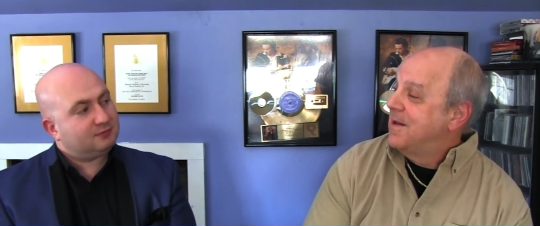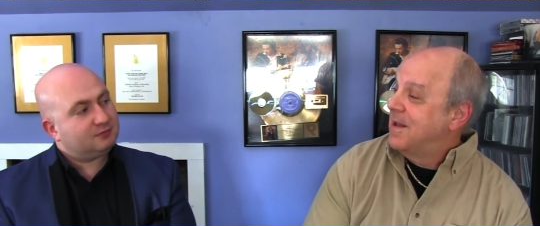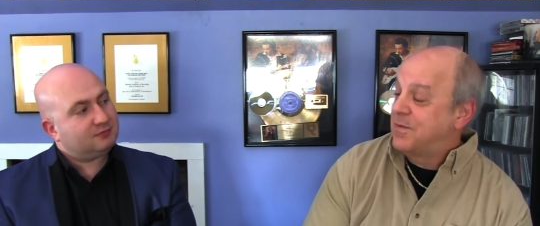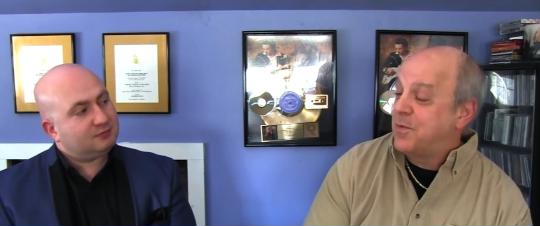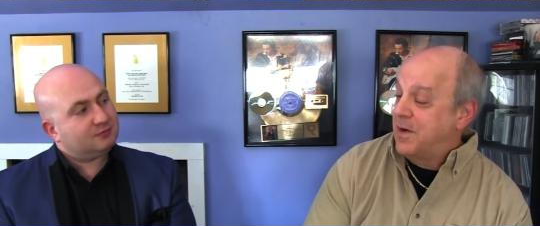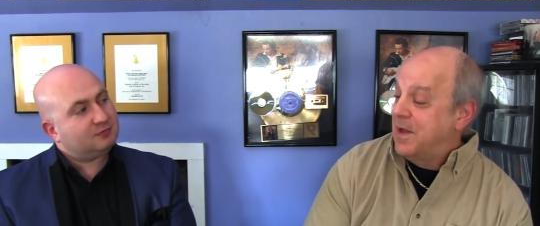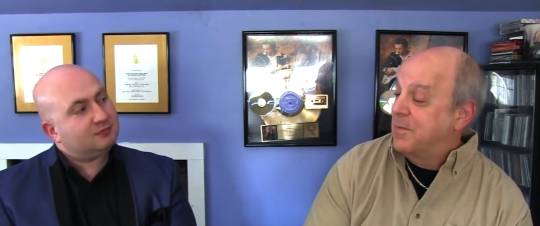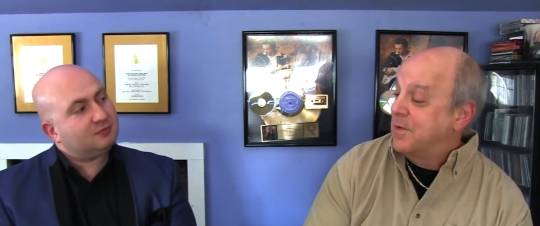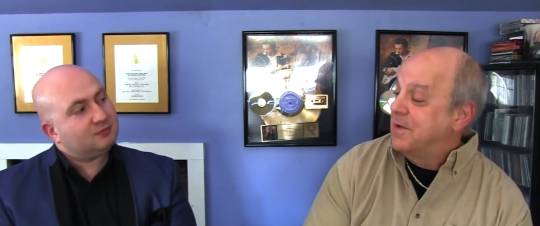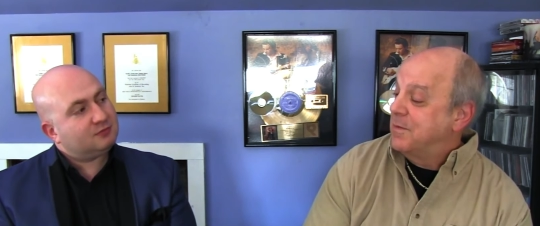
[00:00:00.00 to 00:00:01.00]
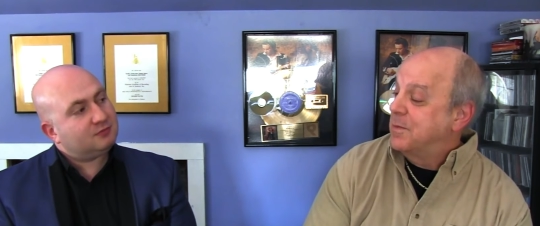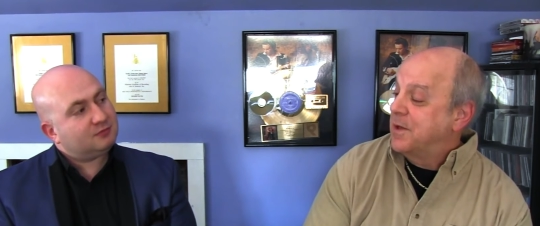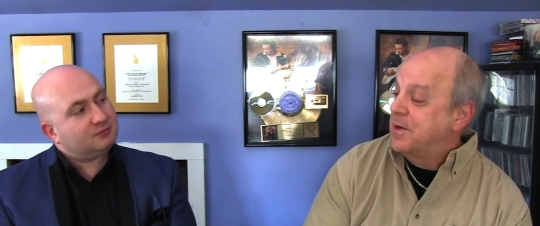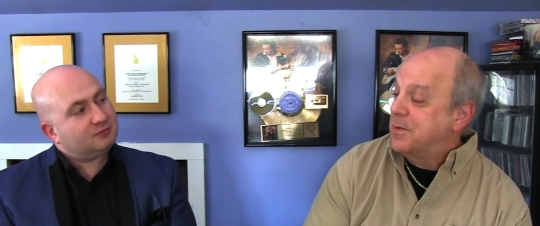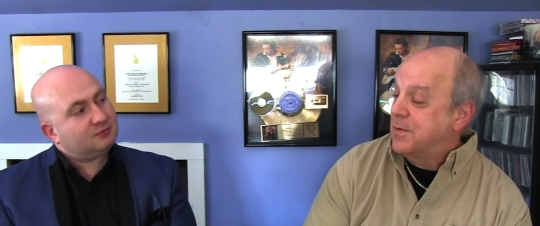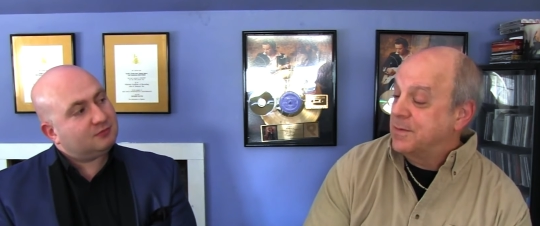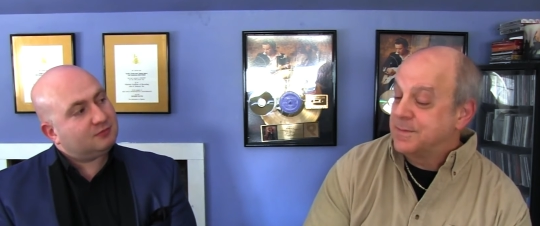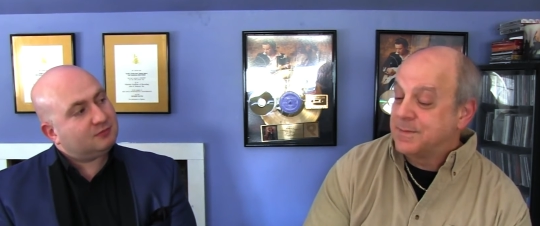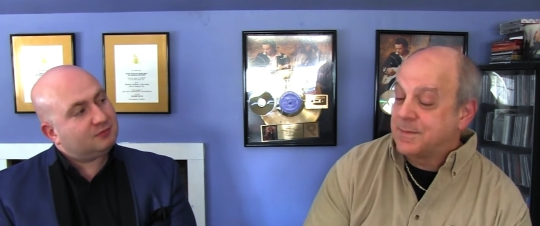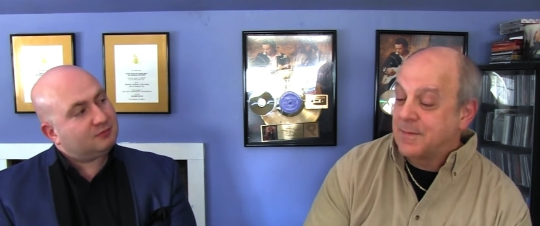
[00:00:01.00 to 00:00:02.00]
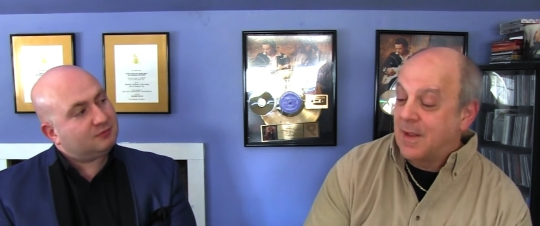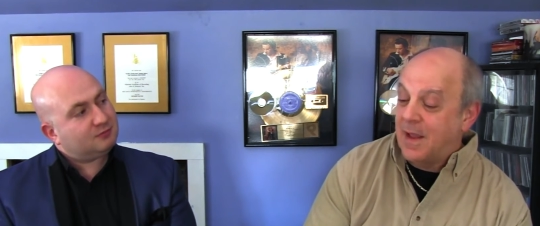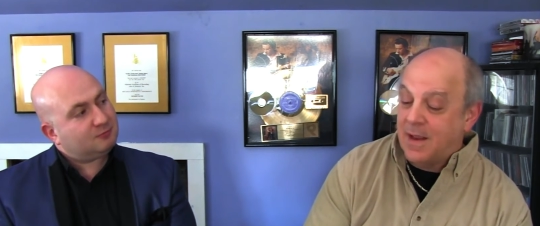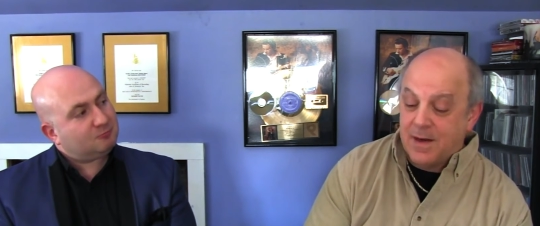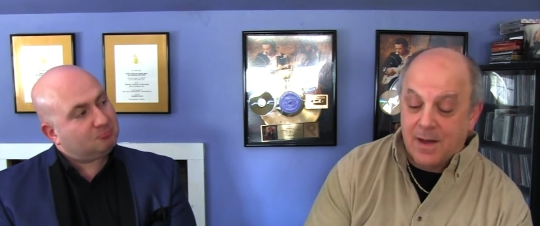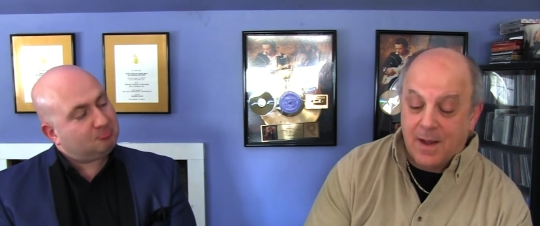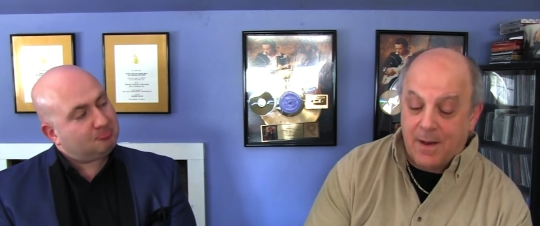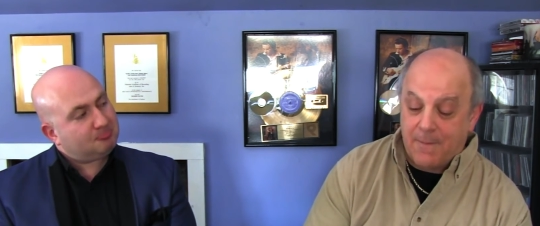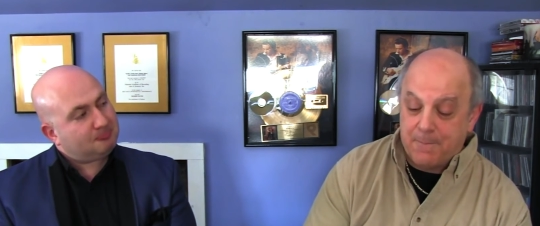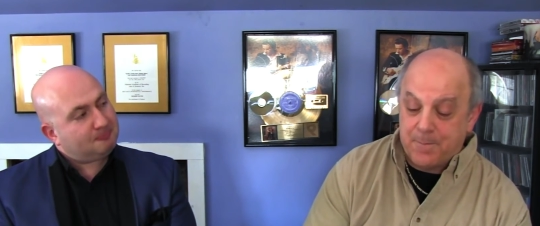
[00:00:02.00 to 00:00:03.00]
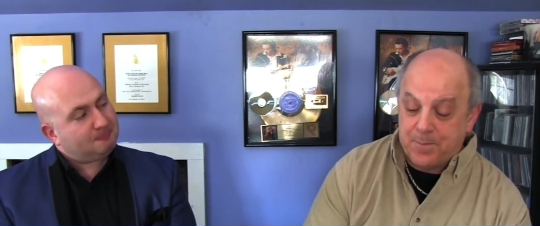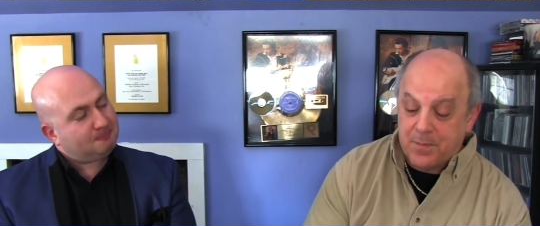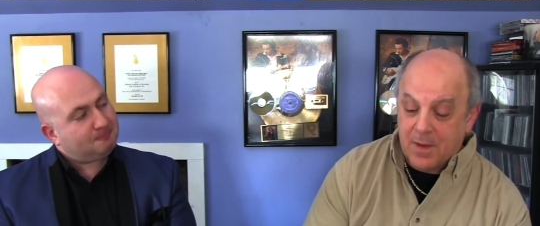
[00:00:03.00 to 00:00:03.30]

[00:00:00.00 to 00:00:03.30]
Speaker 1: it's pretty unbelievably cool. And um,